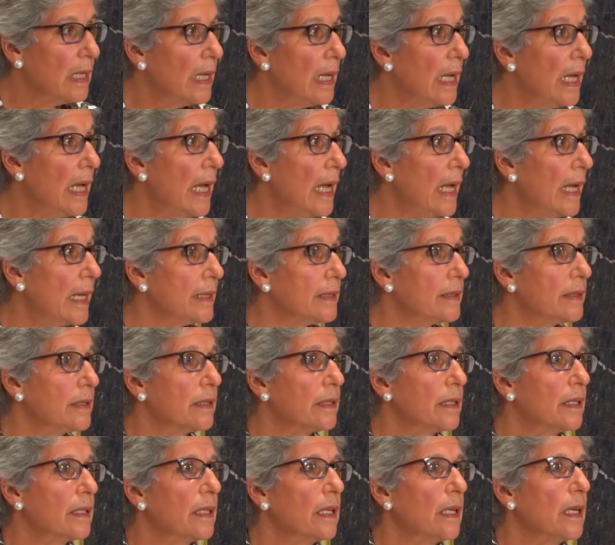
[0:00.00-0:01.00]
and
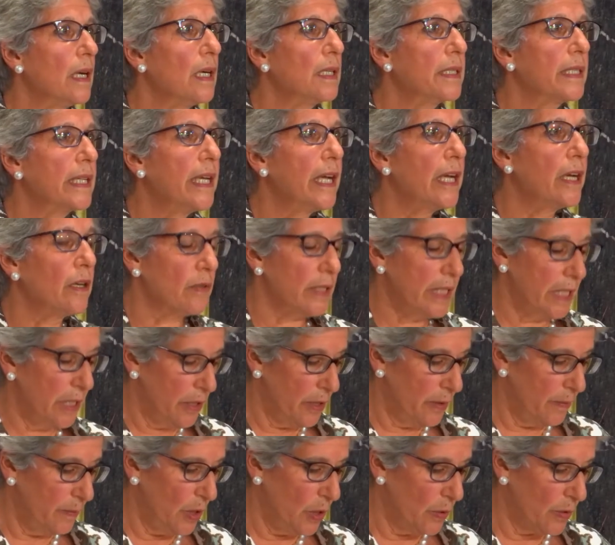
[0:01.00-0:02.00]
a caring
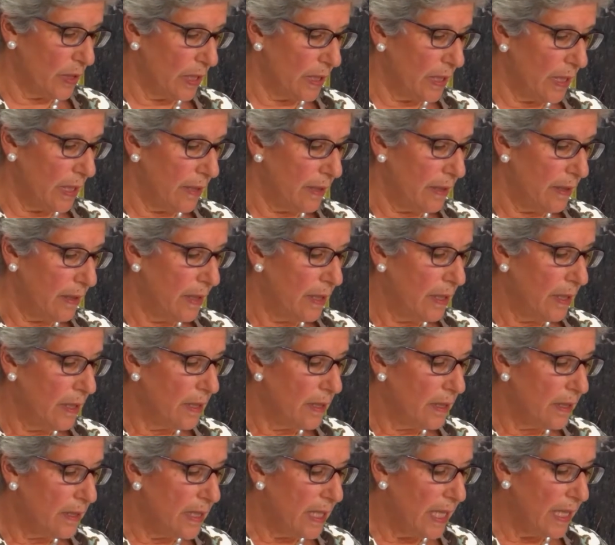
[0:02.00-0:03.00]
community
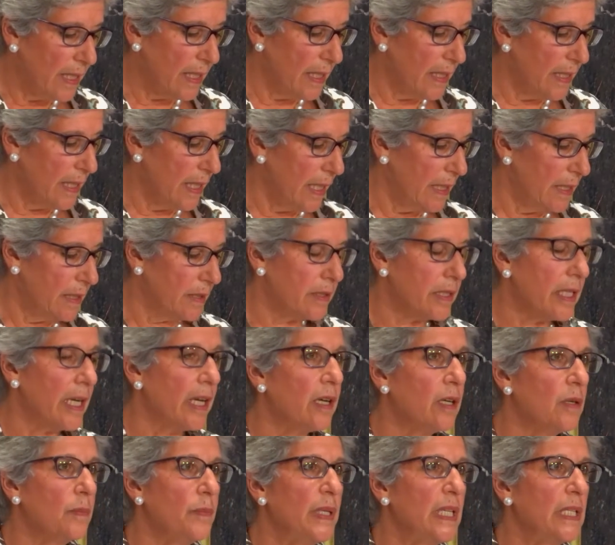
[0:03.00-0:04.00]
dedicated to
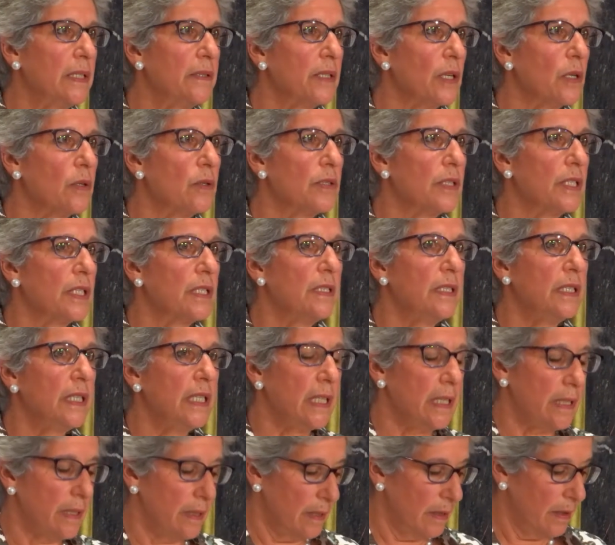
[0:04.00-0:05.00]
helping those in
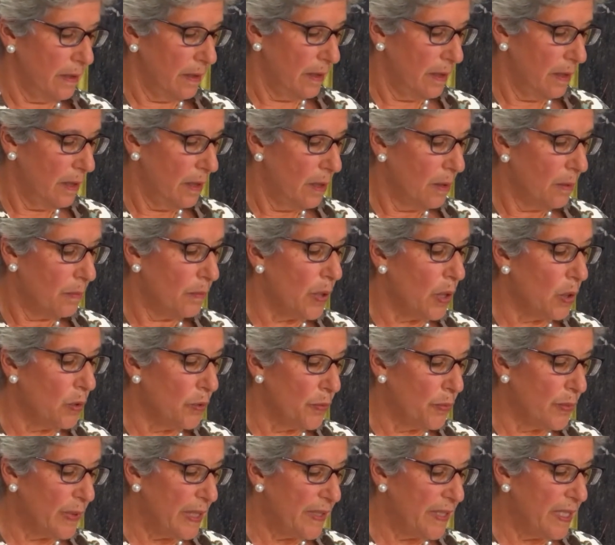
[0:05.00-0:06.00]
need,
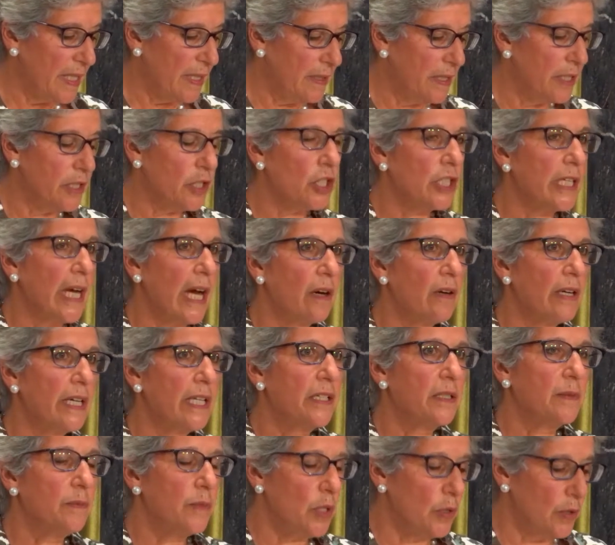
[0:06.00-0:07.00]
both within the Shaaray
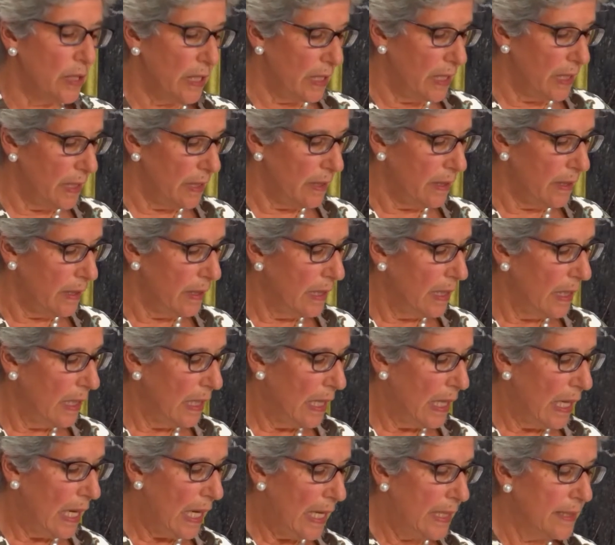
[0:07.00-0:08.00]
community
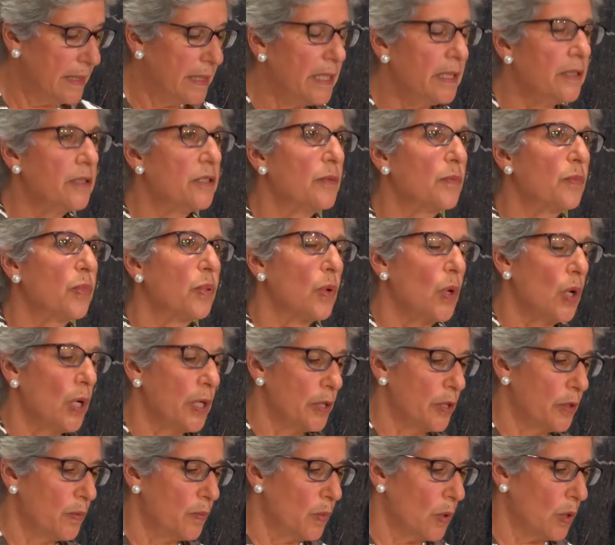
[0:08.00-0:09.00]
and in the
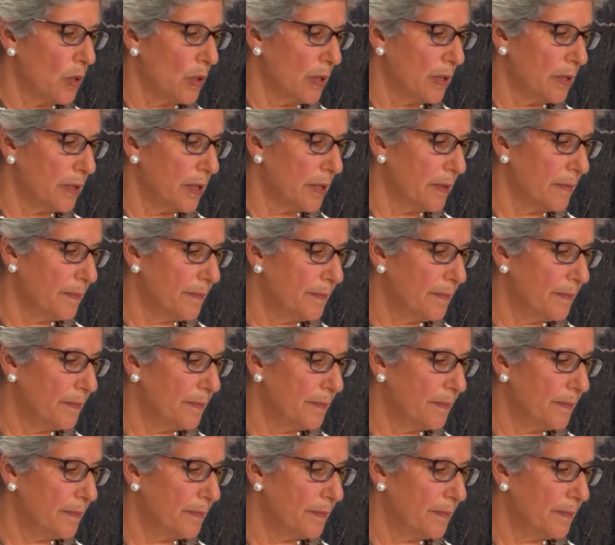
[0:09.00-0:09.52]
broader world.